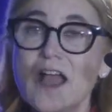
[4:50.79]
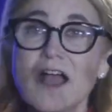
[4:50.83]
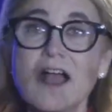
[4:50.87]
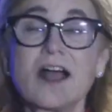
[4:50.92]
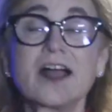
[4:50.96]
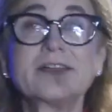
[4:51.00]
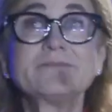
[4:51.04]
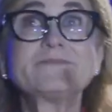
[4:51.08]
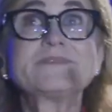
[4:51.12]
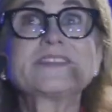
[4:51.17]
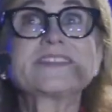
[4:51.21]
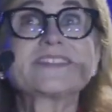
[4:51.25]

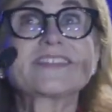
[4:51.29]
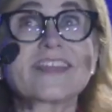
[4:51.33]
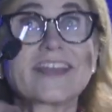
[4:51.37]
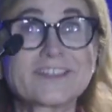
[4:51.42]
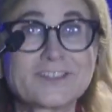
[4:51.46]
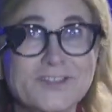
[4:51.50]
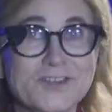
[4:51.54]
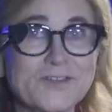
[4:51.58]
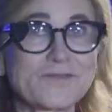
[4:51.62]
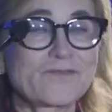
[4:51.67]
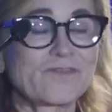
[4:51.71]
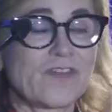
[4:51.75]
I'm
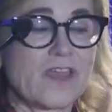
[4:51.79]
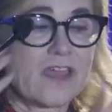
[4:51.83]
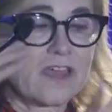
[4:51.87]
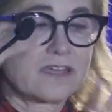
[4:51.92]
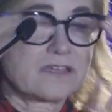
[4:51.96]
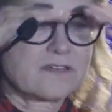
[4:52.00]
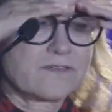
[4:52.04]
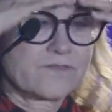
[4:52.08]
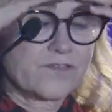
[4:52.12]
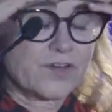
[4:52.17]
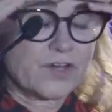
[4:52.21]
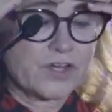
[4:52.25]
such a fan
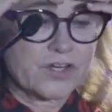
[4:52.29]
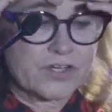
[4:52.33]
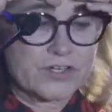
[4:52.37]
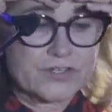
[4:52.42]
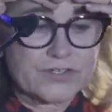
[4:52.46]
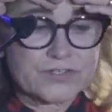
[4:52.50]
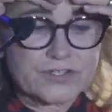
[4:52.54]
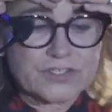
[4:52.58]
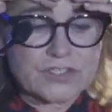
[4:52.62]
of hers.